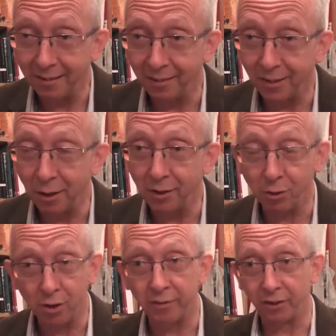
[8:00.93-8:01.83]
There's only
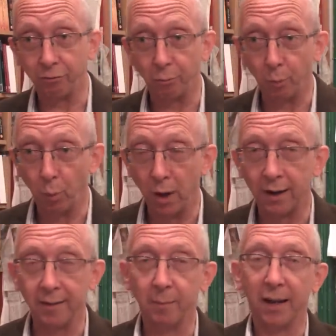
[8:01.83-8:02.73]
two of us work
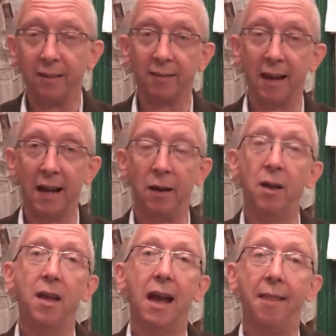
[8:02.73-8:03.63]
in the place now,
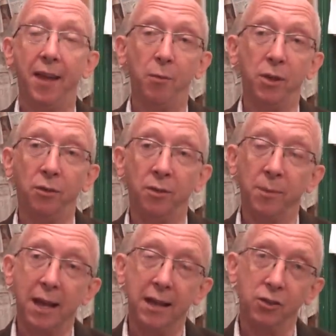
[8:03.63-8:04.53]
and then we use some
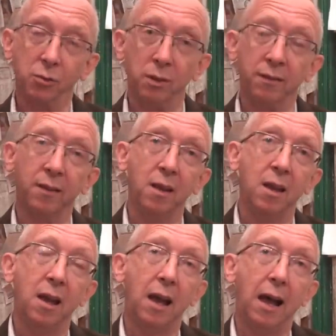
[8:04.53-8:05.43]
casuals.
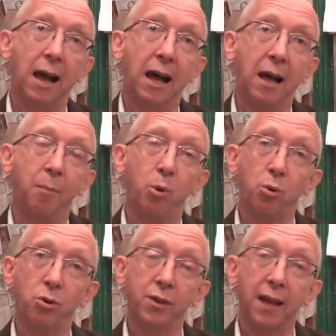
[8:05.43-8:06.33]
Uh,
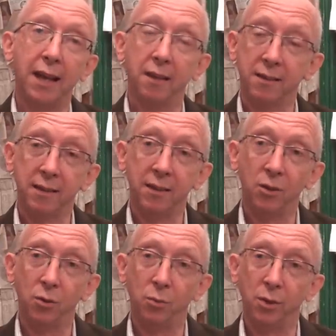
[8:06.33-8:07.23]
Paul Hegarty,
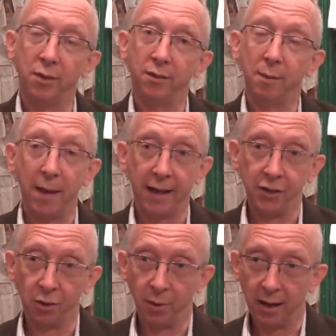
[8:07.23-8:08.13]
who was the
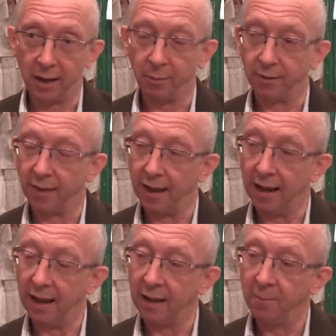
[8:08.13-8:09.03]
manager when I was
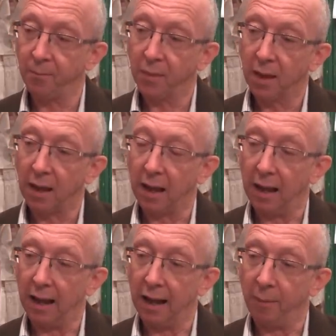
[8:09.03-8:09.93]
there,
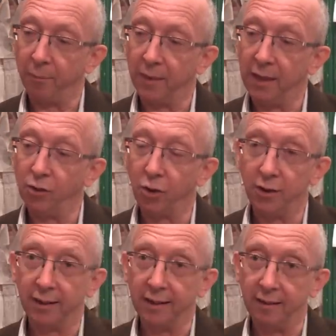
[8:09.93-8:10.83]
um, he joined
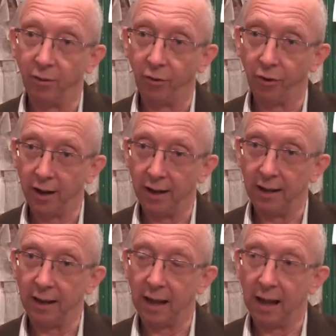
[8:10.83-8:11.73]
in
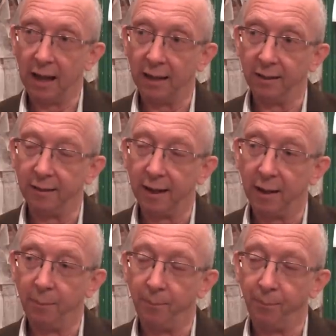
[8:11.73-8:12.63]
83 and
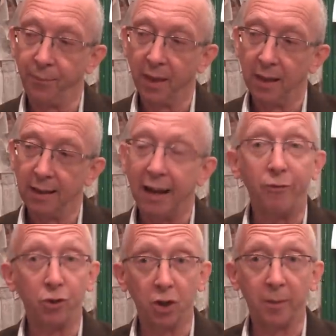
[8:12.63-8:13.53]
um, left
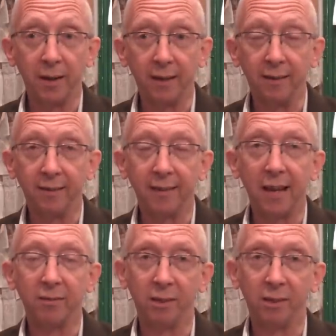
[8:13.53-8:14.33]
the shop in 97.